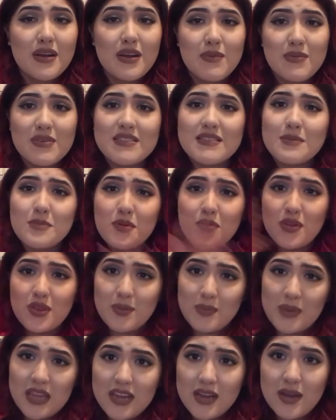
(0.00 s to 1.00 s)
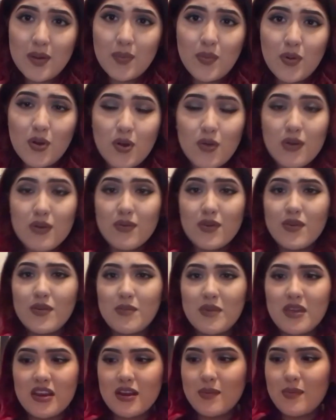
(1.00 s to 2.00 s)
he would see me with makeup, or when we would
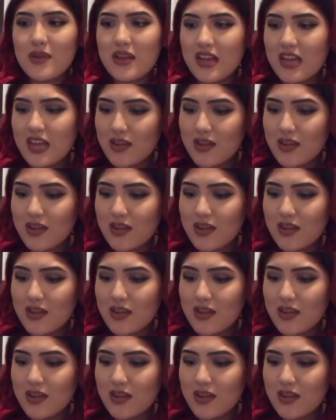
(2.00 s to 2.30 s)
meet up, like,